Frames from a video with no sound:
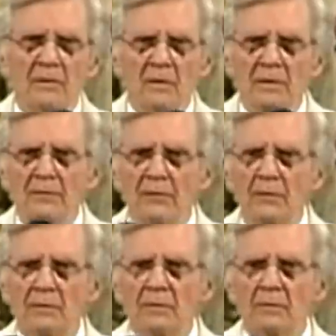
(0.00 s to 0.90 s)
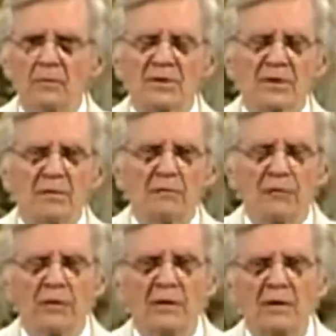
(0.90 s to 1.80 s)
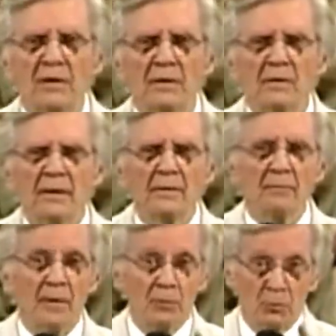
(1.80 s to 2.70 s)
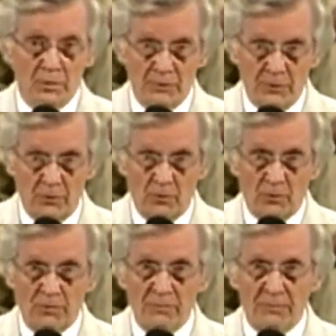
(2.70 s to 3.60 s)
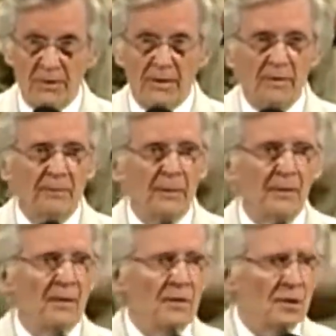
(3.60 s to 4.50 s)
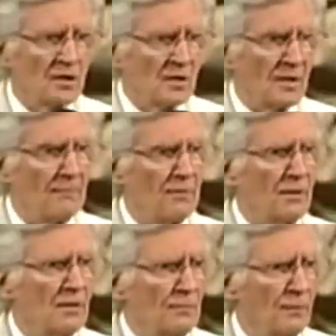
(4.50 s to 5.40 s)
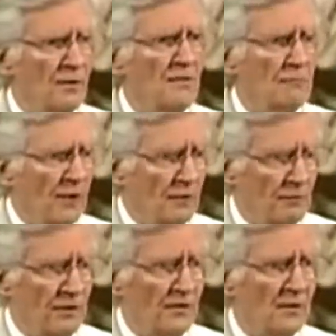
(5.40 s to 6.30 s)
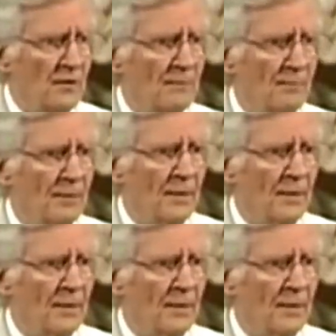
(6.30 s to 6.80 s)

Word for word: delivered, we're set free by the word of the Lord, accepted and believed by faith.